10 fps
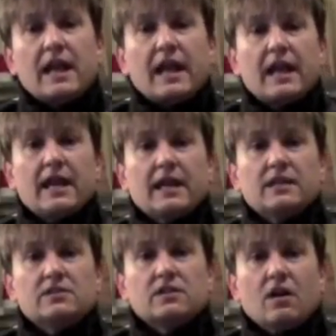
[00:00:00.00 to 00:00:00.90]

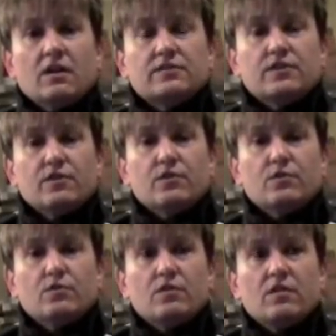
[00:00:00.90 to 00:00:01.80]
and
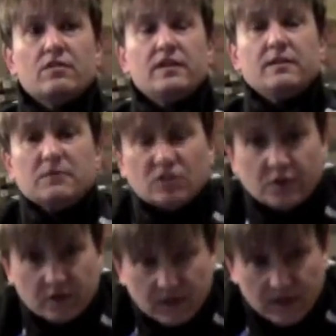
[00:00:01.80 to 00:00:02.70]
also the
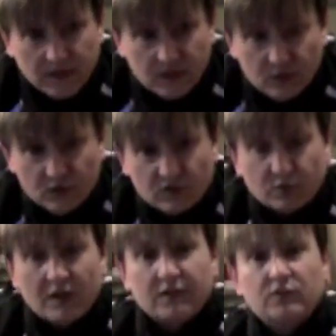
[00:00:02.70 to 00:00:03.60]
material that they use
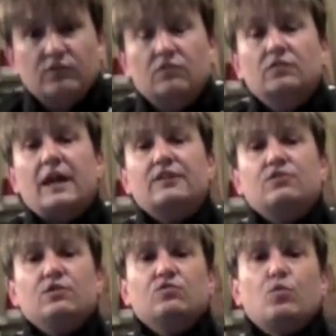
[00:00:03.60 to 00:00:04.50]
throughout the
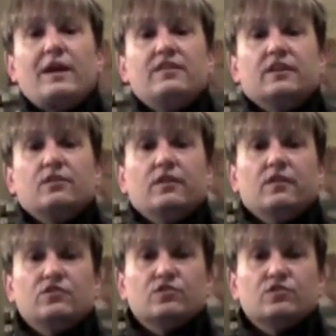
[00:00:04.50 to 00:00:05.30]
Latitude is way thicker than the